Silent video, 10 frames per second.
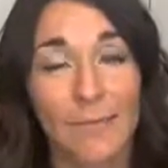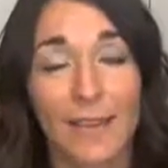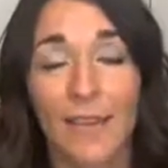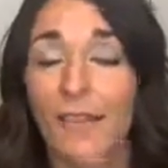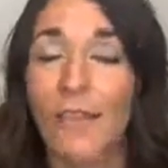
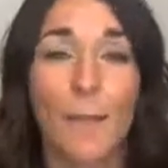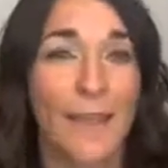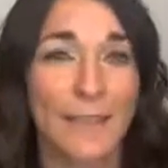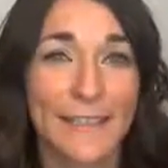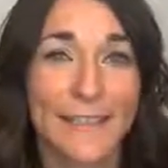love the
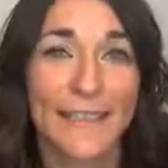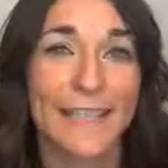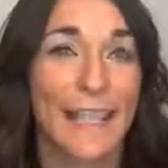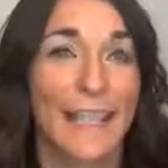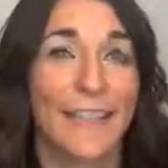
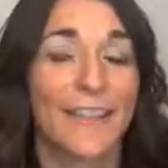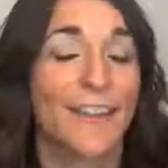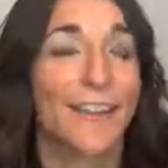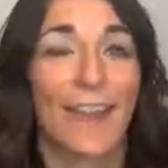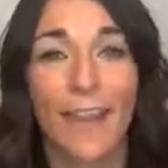mountains,
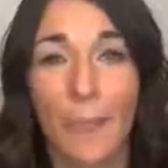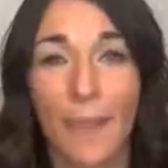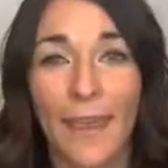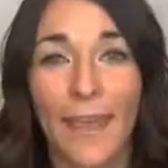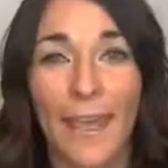love
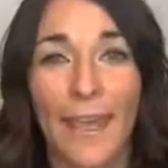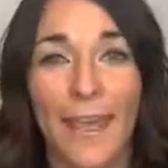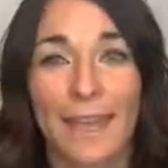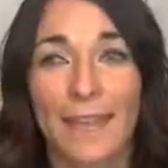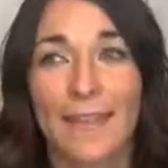camping.
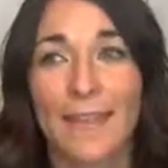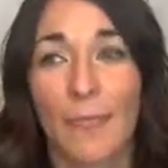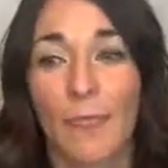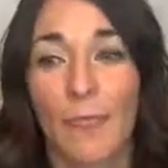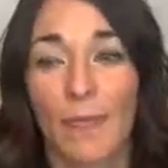
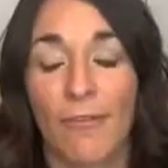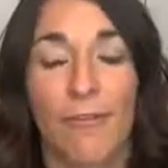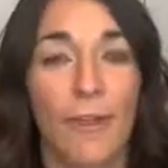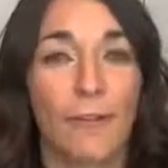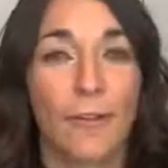Some of my
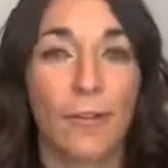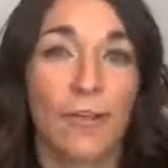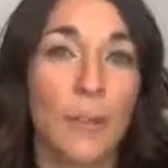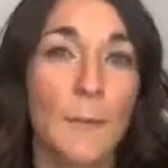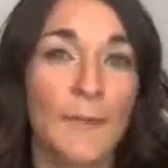favorite
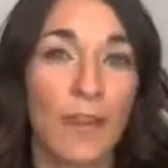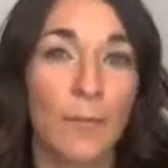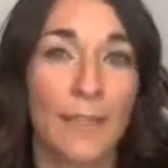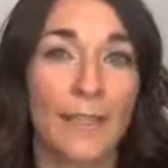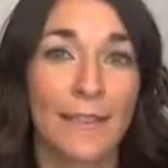trips have
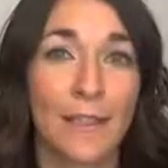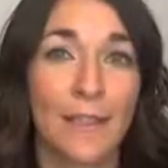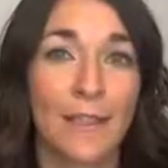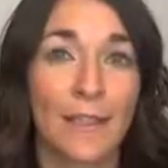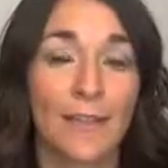been
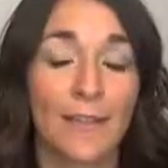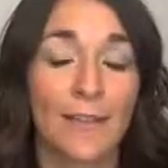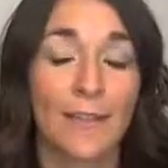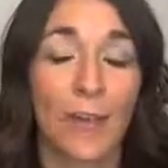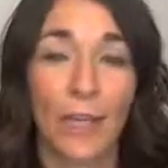
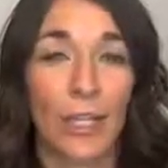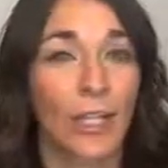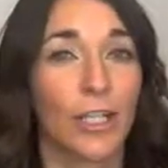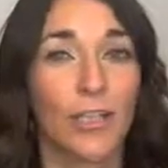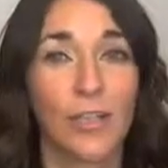going to
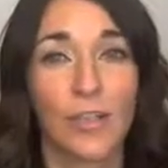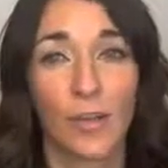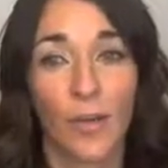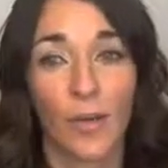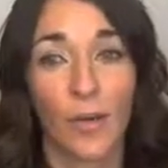countries
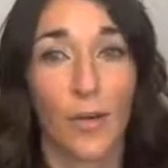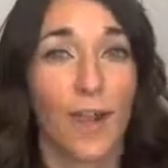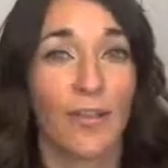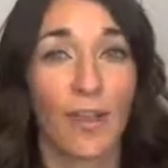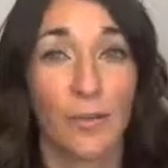where their
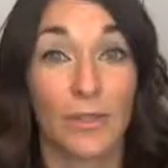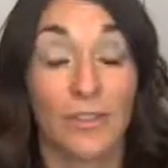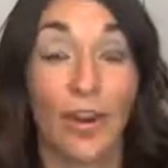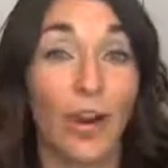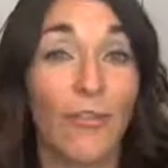Wi-Fi was
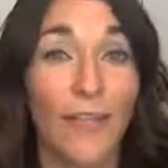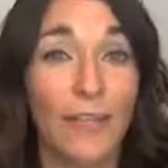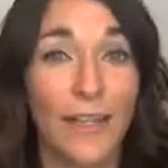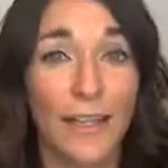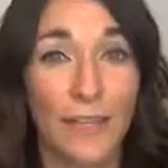awful
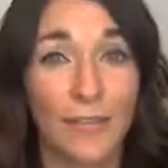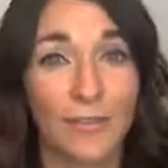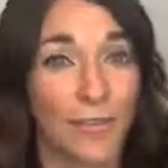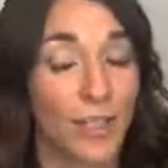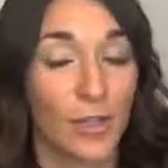and
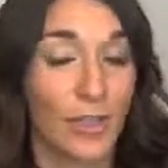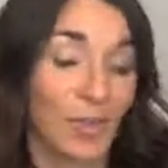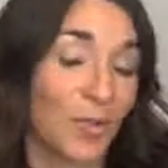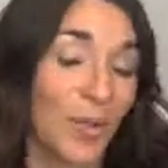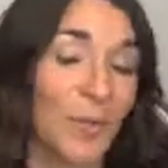there
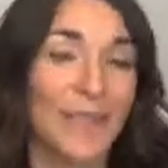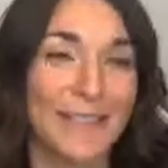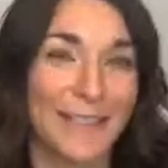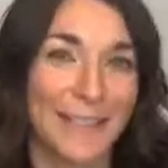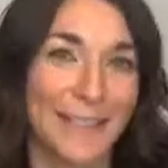just really
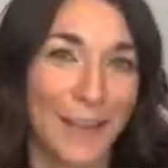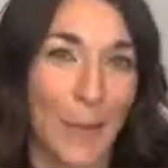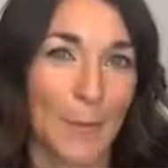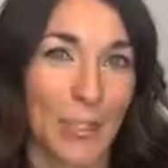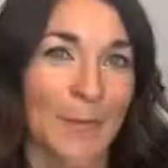wasn't an
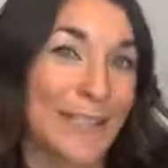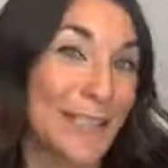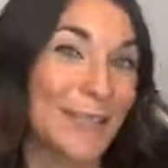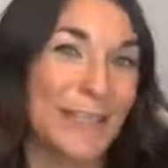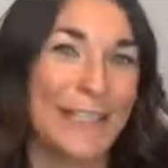option. It makes
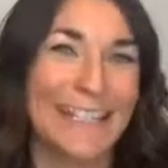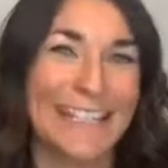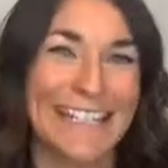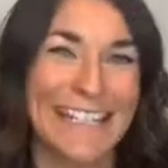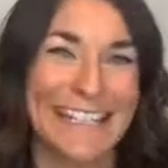it really easy
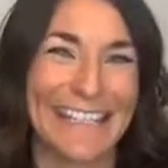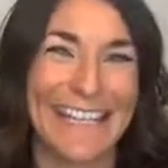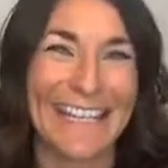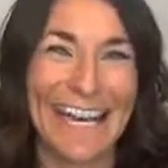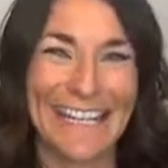to
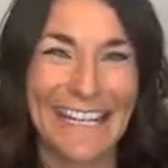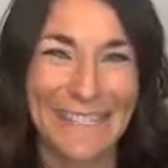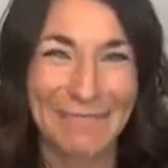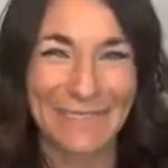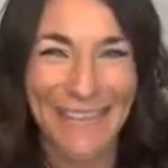disconnect and
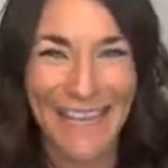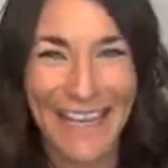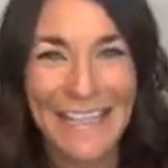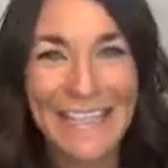unplug.